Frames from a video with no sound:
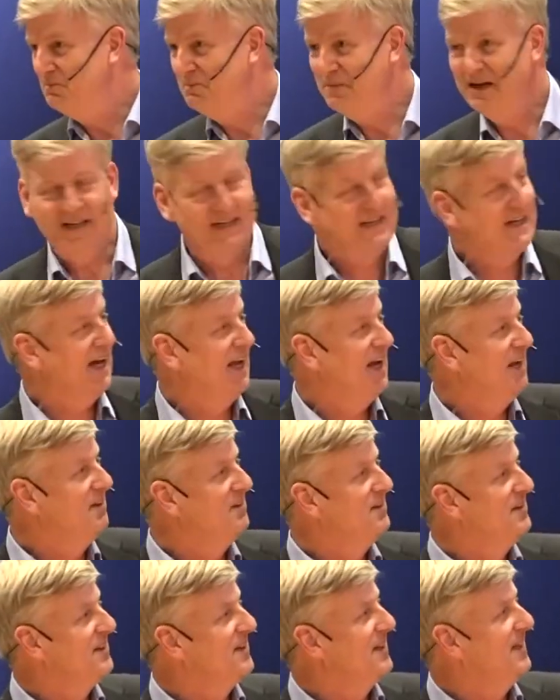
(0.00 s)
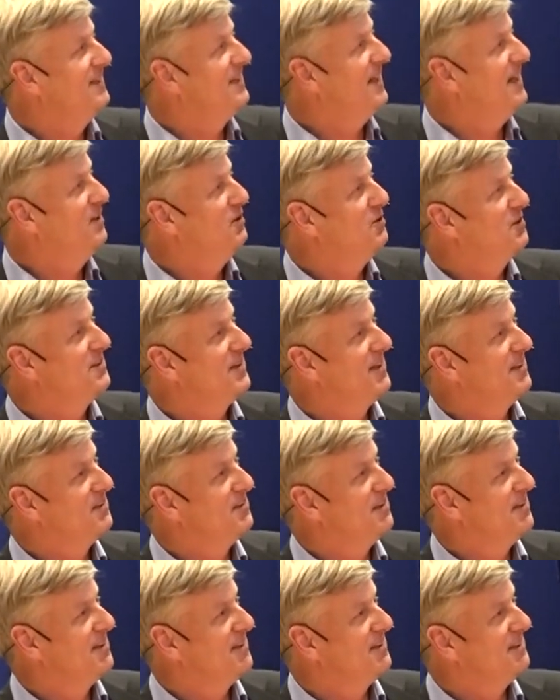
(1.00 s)
in my calendar and I looked
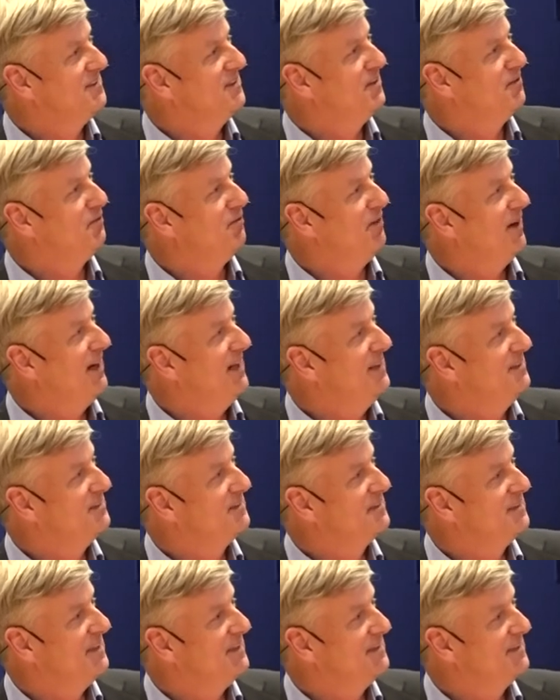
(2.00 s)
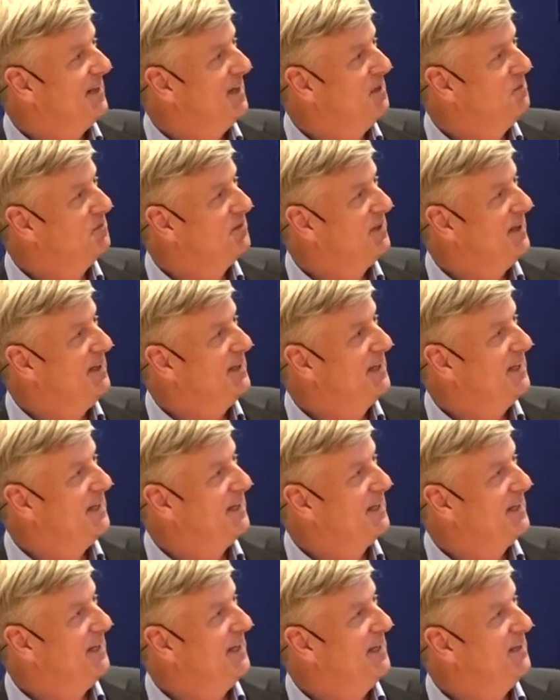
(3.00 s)
at the, the flights that I'm
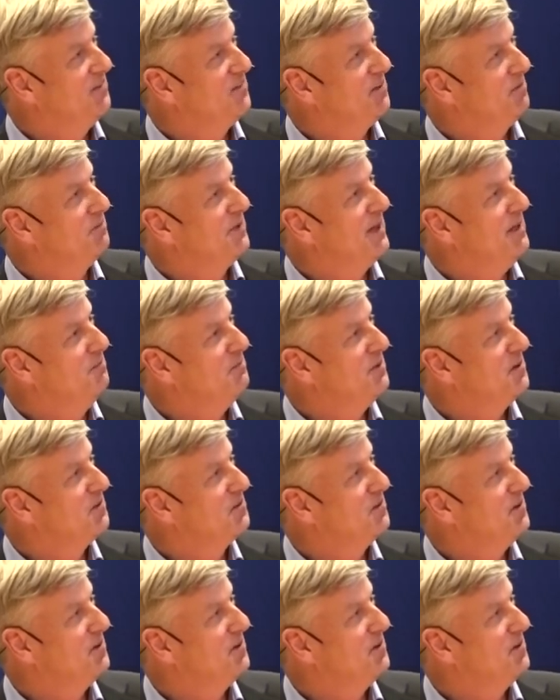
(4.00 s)
taking in September.